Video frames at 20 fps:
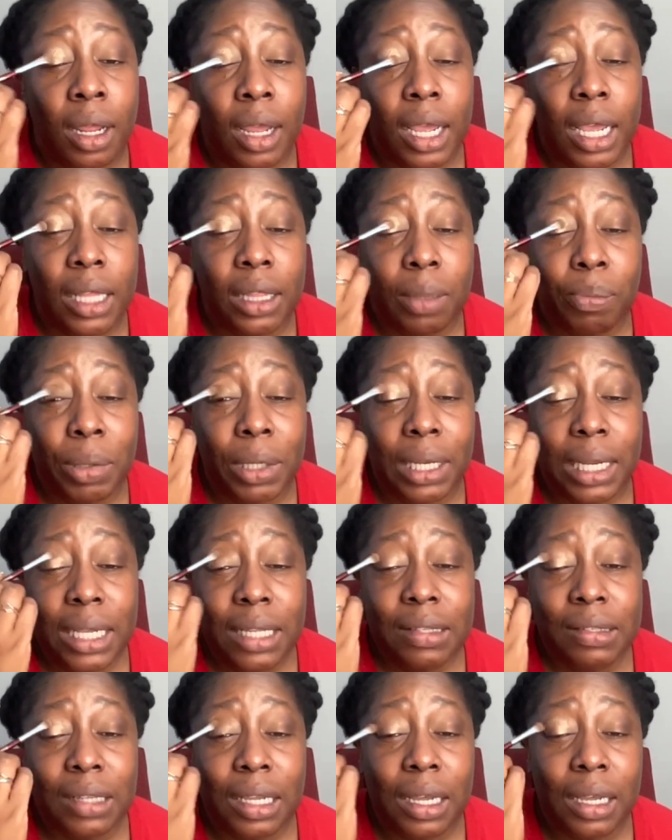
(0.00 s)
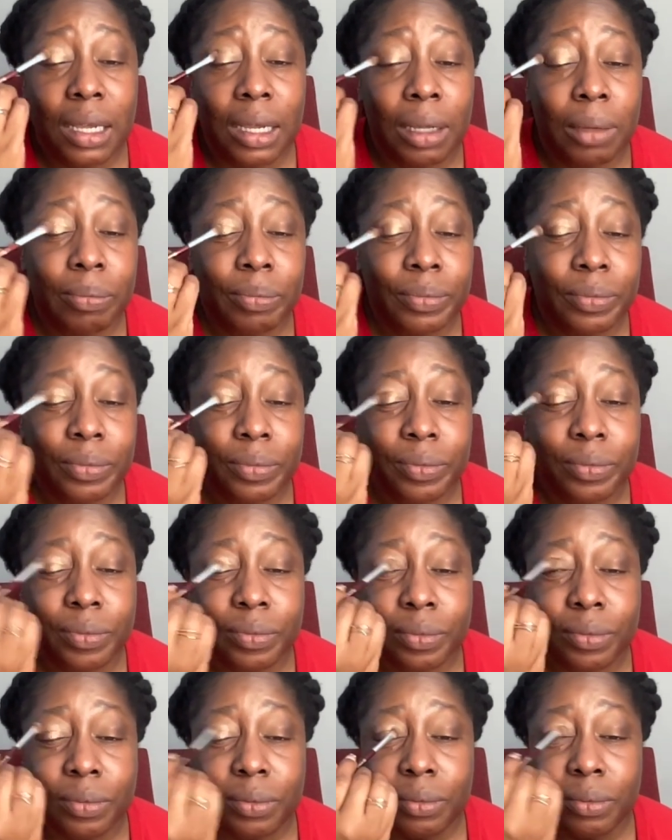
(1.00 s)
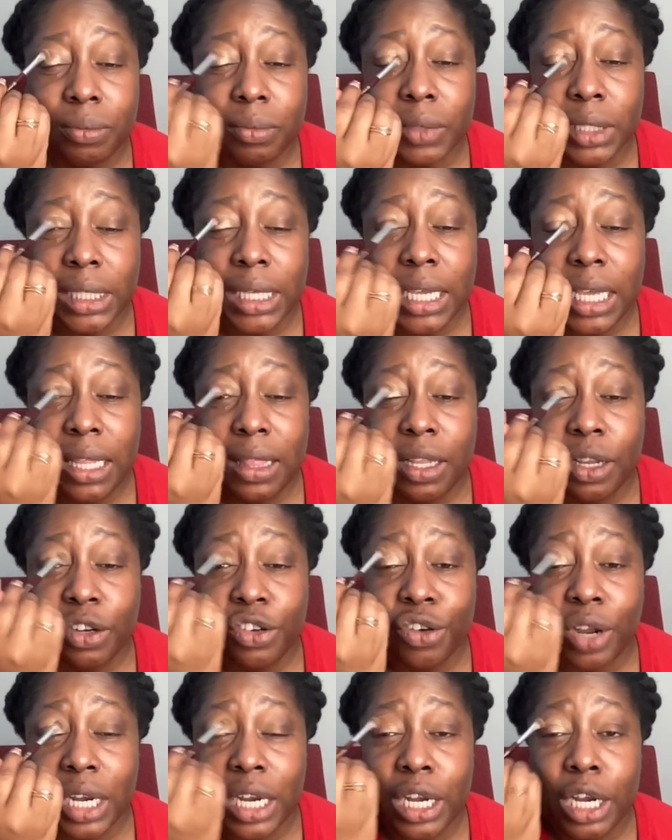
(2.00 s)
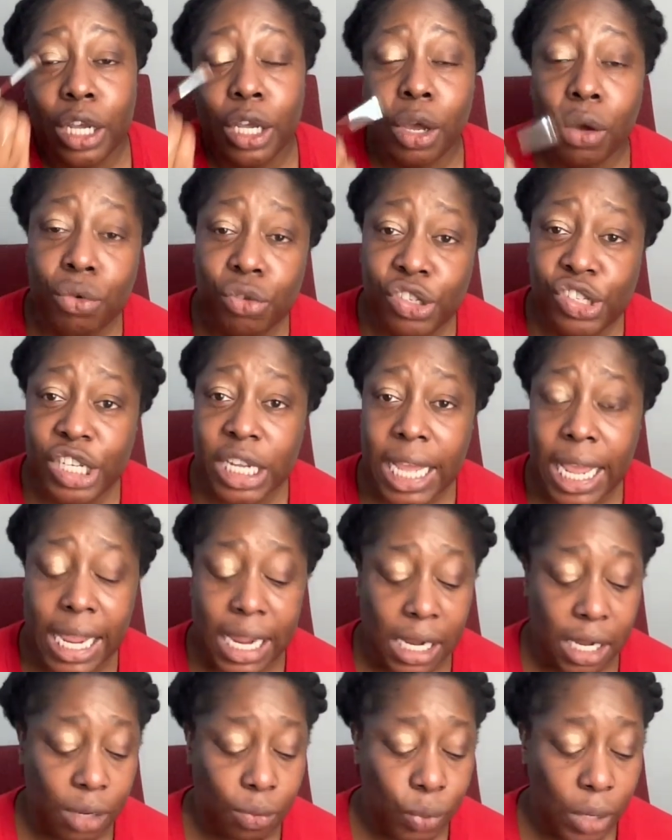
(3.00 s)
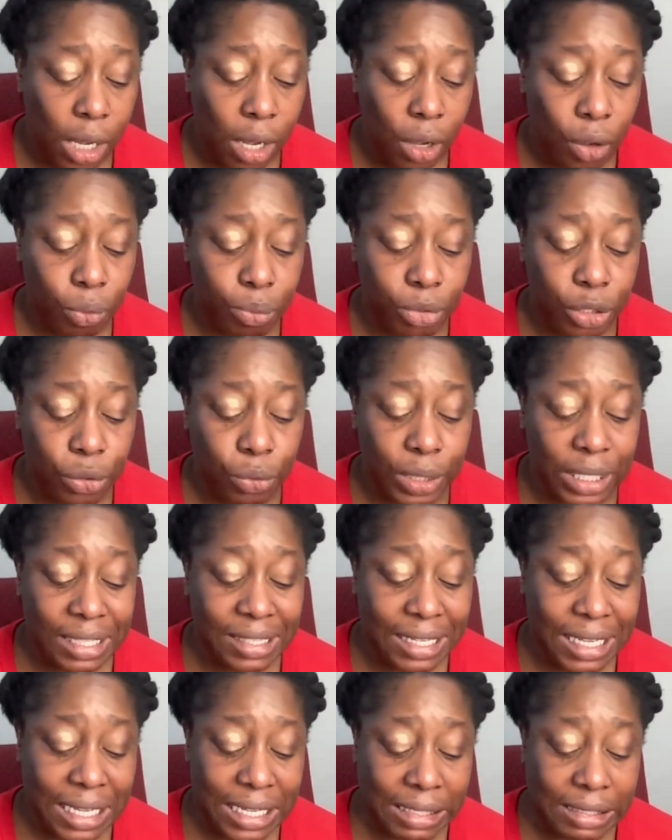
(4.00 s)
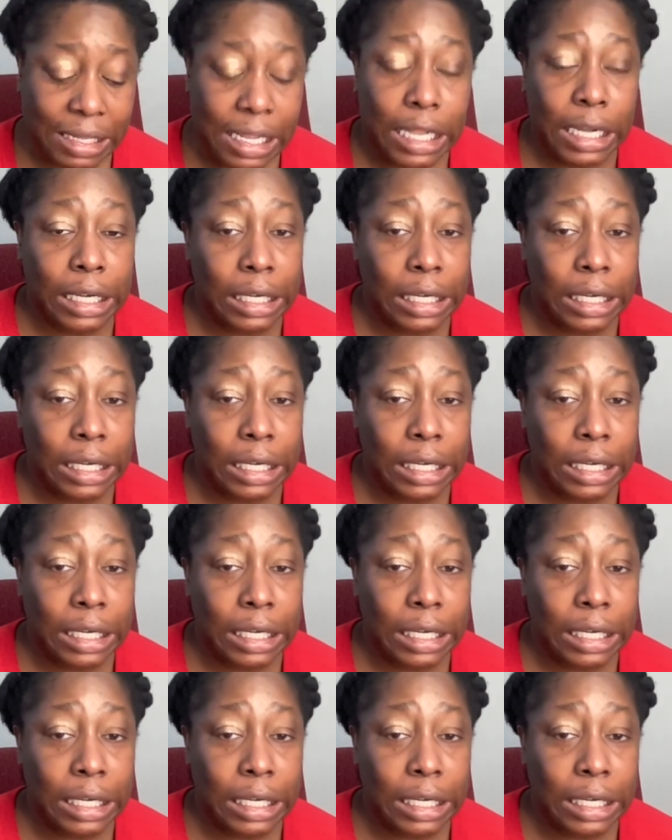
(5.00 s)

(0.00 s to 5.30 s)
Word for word: And the police come and they're trying to negotiate with home dude because he is